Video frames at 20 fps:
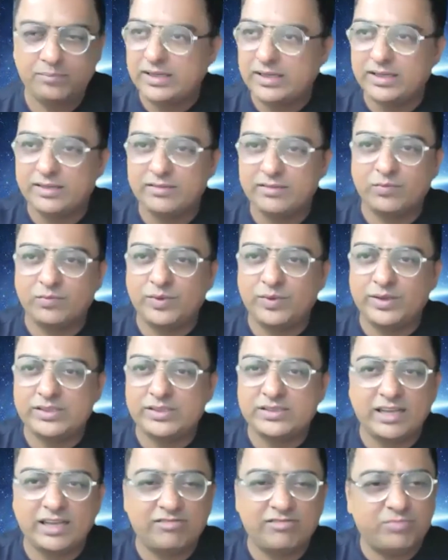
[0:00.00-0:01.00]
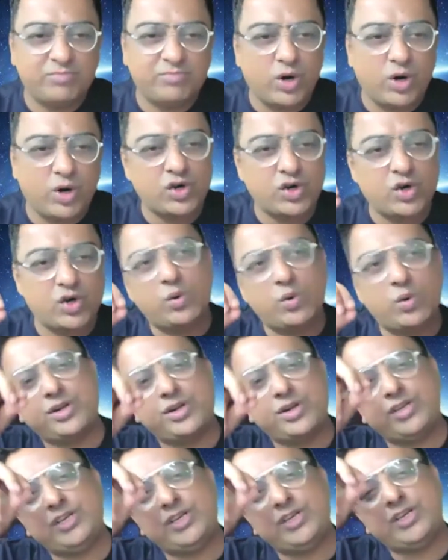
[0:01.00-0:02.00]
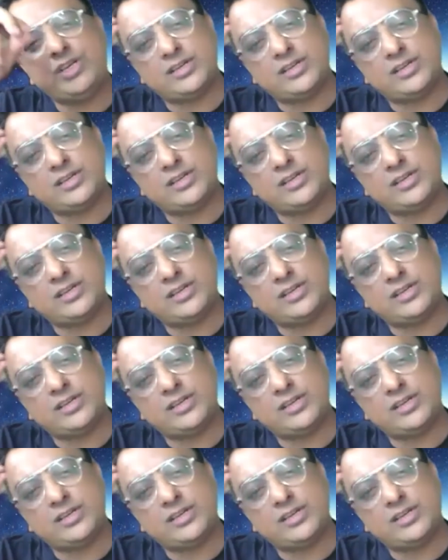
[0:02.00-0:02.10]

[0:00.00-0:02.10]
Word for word: which they have bought over years,